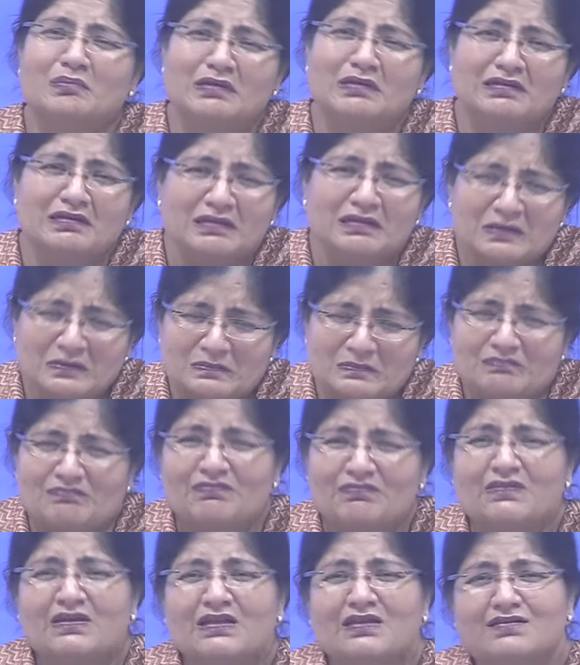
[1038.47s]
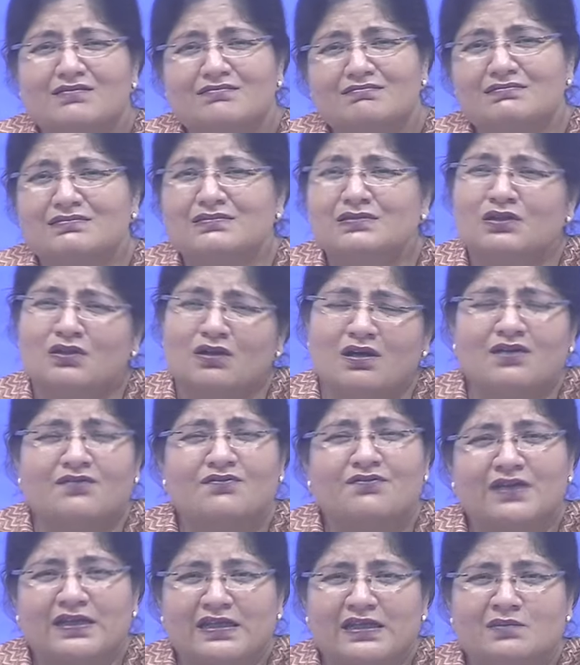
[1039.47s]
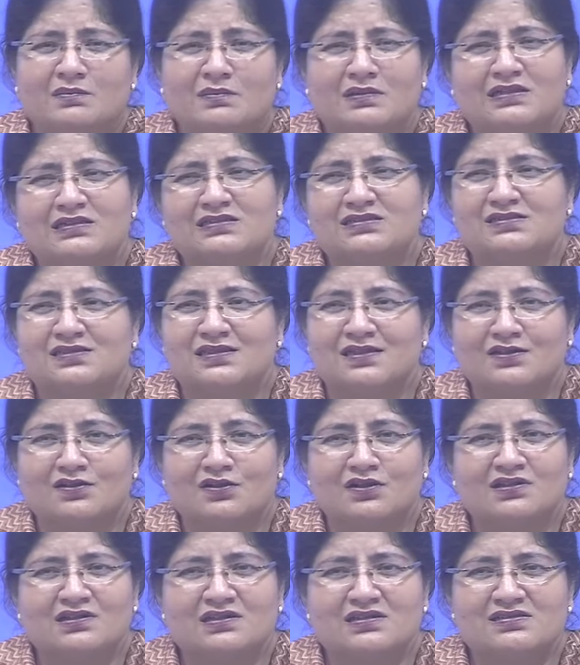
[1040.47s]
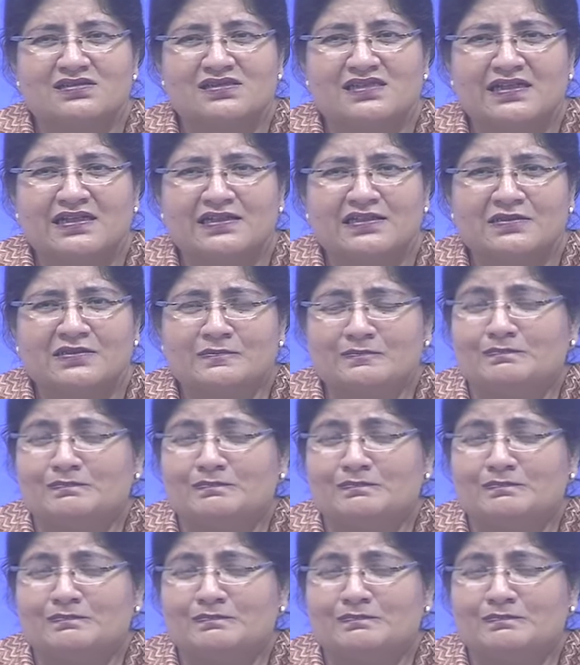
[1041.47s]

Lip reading: but not very much. They are on the side.